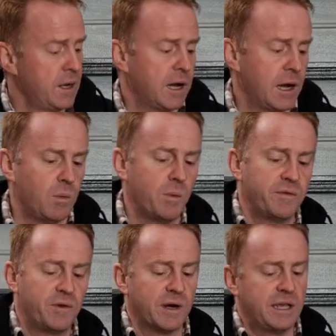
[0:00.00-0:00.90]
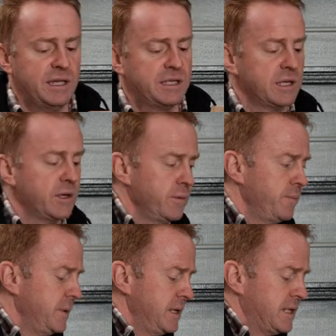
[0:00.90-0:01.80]
what we've got here. So
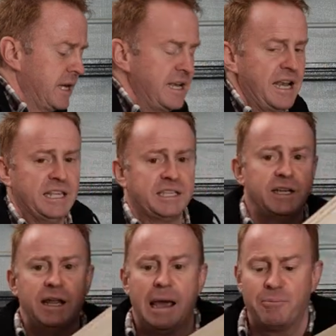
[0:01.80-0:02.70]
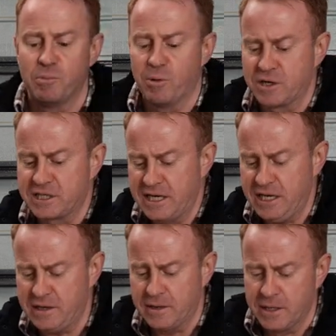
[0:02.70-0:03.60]
it's a nested apple box
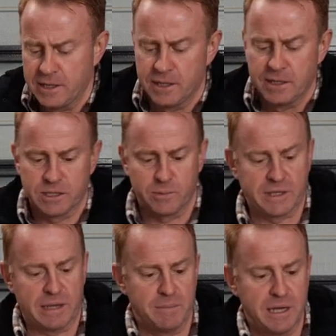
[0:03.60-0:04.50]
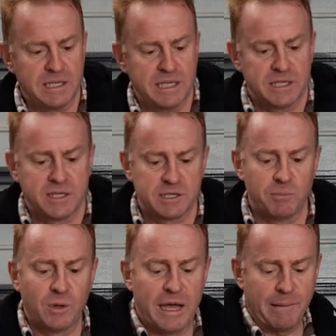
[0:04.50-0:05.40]
kit. So what that means is the
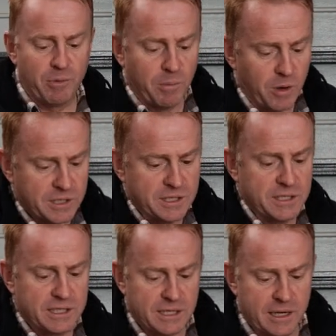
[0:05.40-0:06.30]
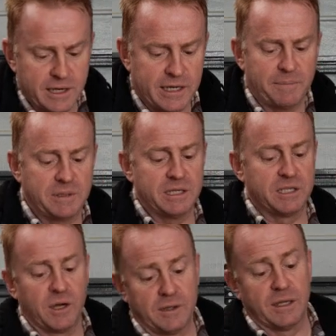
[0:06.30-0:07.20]
smaller apple boxes are kept
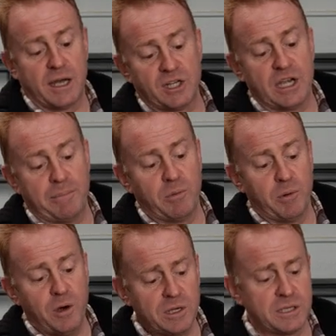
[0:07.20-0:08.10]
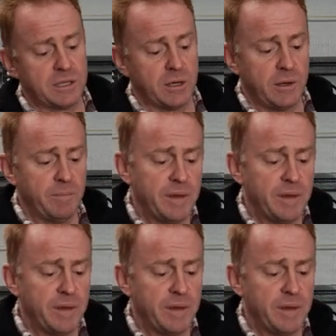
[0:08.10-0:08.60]
inside the larger apple box. So